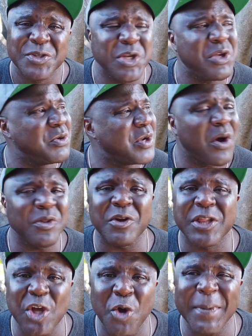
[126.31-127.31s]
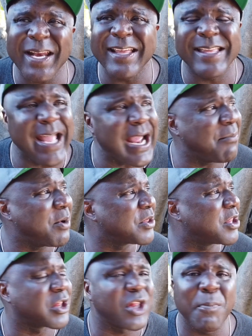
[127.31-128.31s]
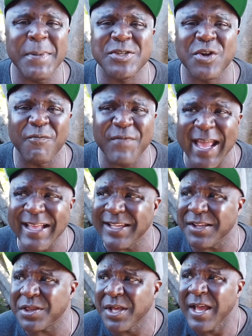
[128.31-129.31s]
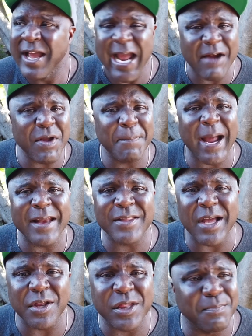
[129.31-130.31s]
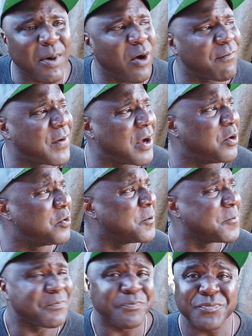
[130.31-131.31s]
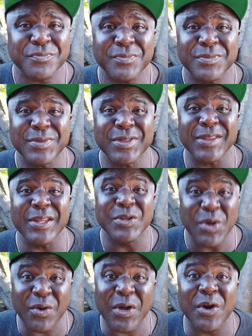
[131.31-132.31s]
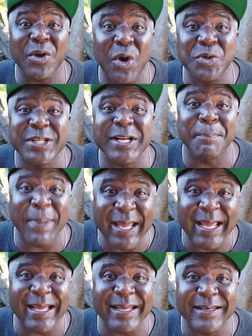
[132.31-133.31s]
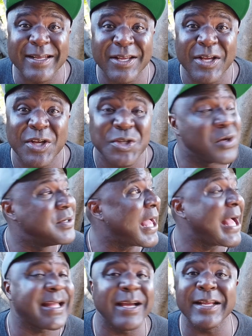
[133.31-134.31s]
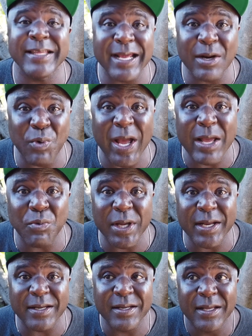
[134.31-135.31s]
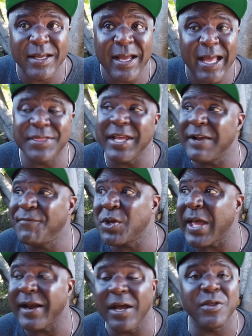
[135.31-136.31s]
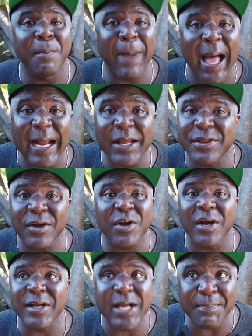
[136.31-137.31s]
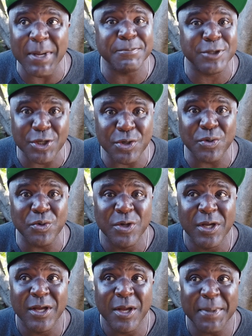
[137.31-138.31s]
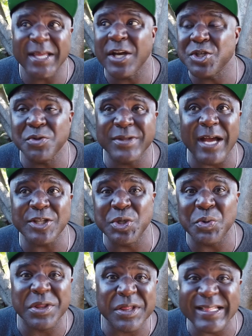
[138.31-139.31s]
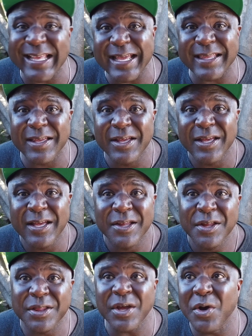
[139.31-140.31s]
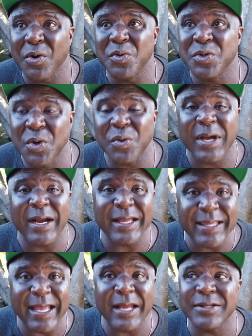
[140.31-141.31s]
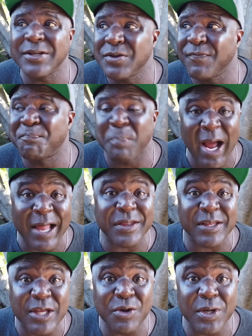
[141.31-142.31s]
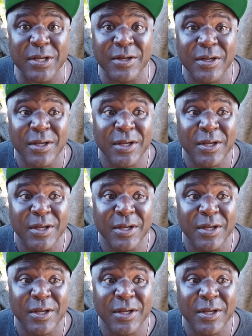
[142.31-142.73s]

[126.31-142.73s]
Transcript: Do you know there's so many cameras, there's so much surveillance, everybody's got a smartphone? You're gonna go to the pen. You're not going to get away with it. And then if you got other bodies, they're going to come up too because you thought you were slick. So you're going to get prosecuted.